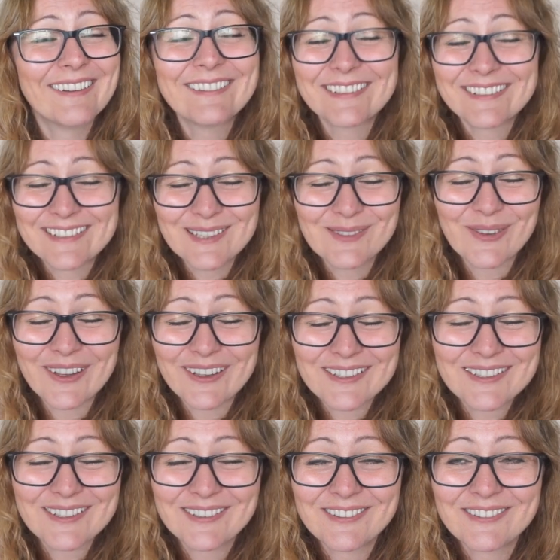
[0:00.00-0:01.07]
I didn't
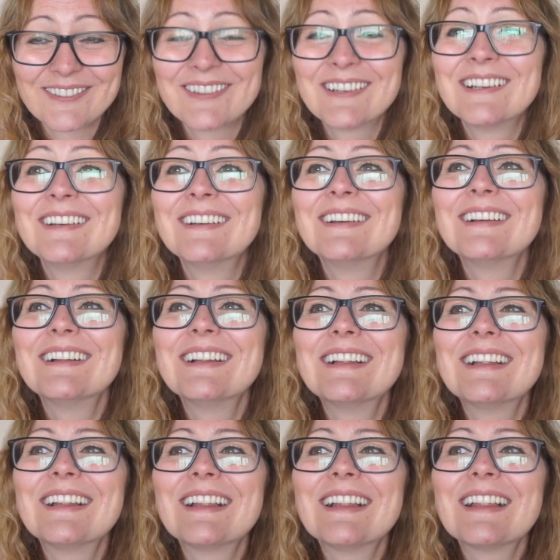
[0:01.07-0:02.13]
expect to.
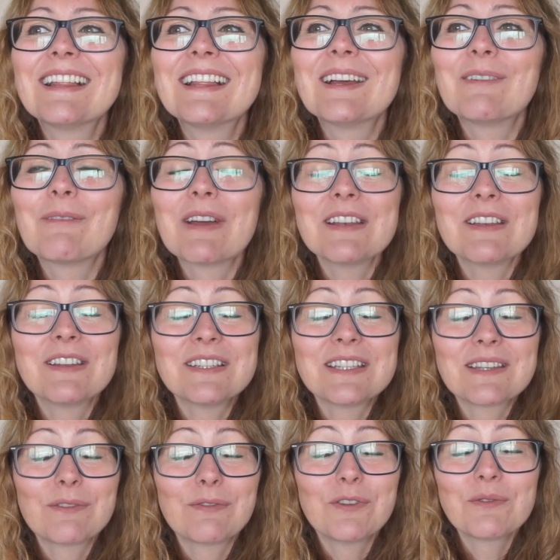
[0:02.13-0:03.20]
I went and
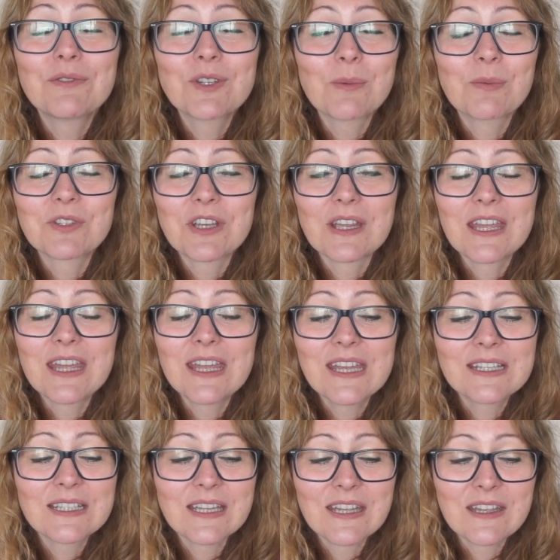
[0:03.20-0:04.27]
did the food shop, which I
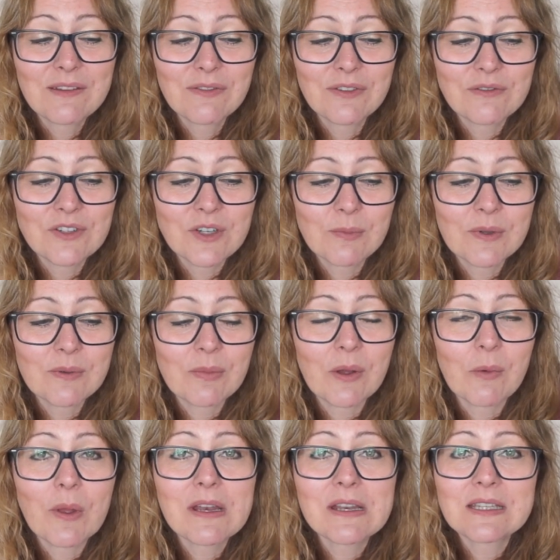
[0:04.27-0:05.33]
hate. I hate food shopping, but I
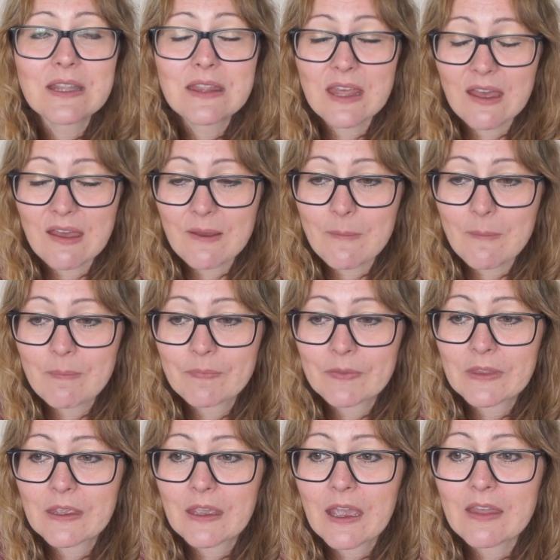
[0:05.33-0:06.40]
went and did that.
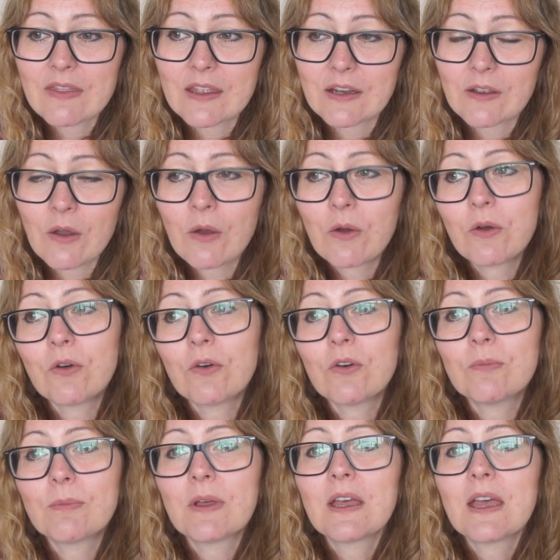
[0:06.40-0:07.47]
And then I got
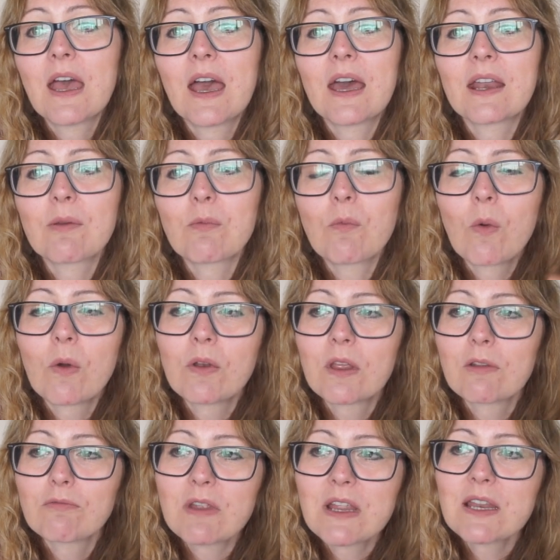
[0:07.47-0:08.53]
home and I want, I
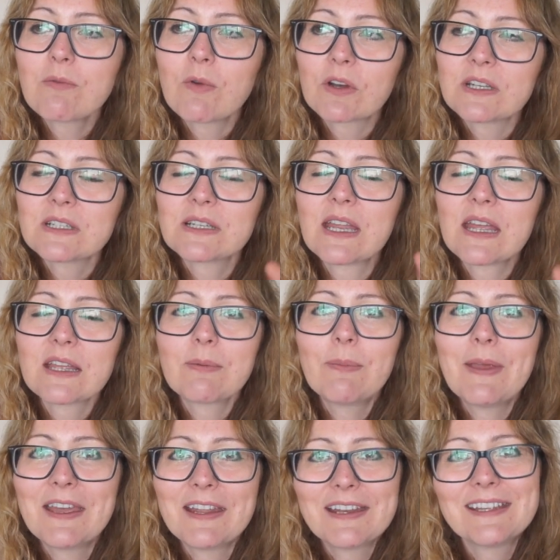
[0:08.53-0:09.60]
really wanted an egg
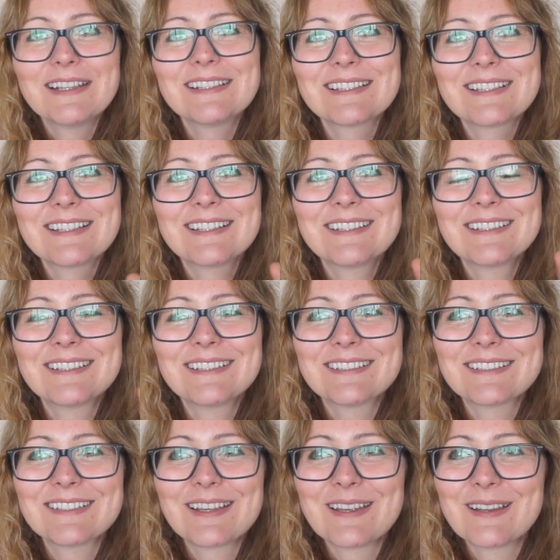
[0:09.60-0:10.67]
mayonnaise.
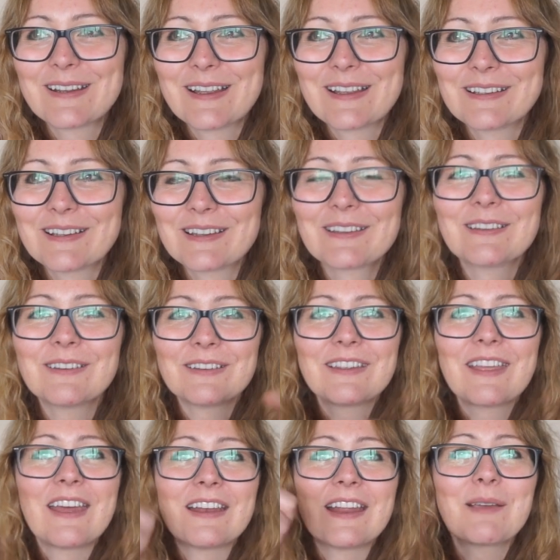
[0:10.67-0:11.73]
Uh,
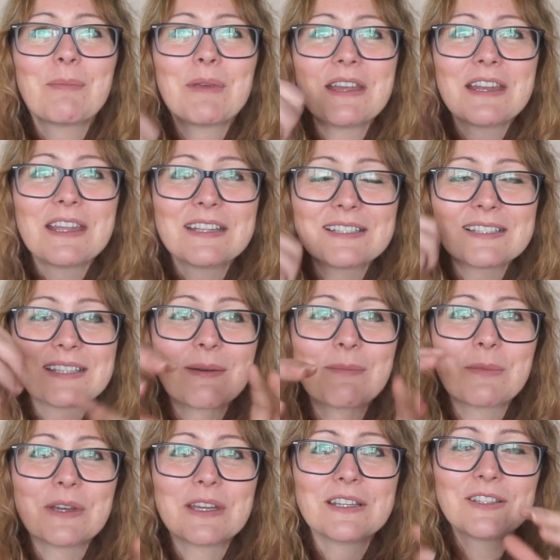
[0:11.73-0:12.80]
yeah, an egg mayonnaise
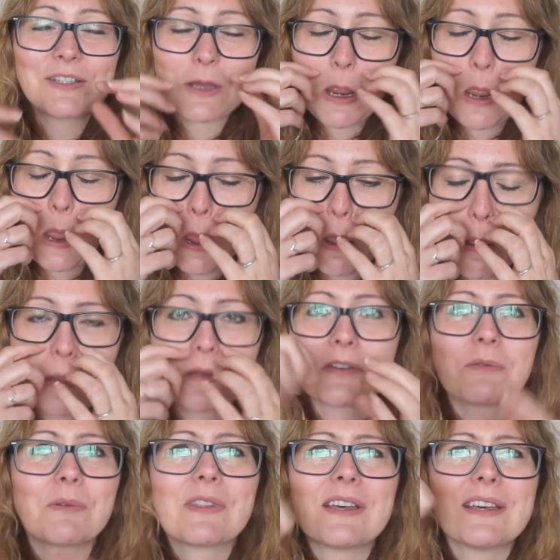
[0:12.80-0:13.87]
sandwich. I don't
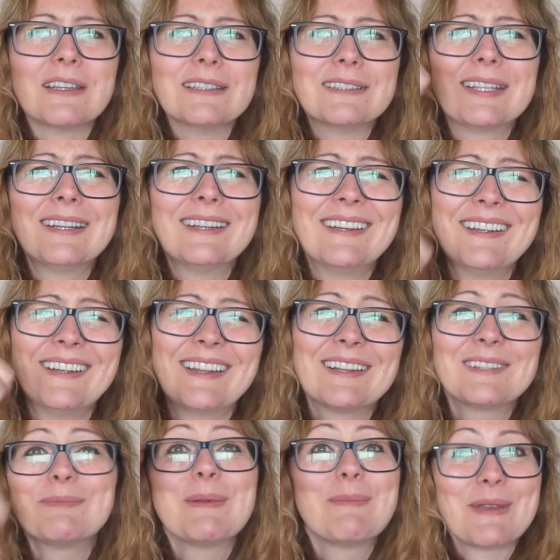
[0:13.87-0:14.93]
know what that is.
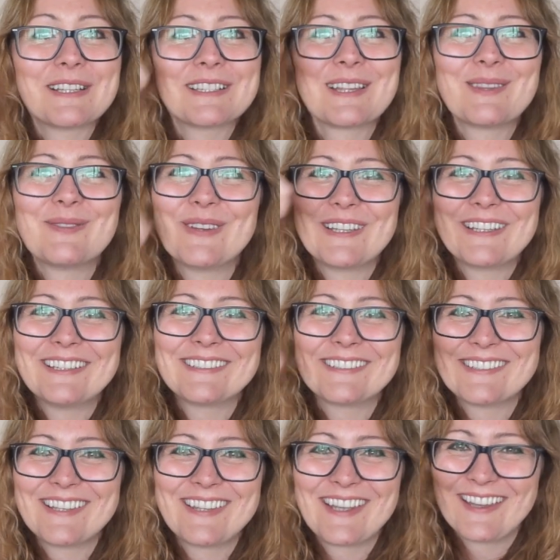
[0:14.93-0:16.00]
That's me mixing the mayonnaise
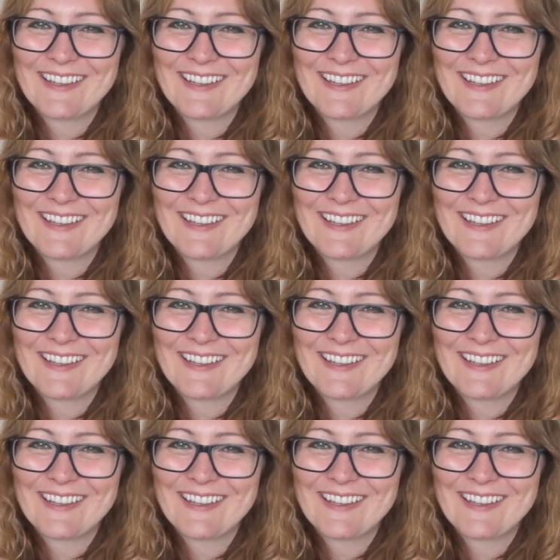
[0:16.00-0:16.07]
into the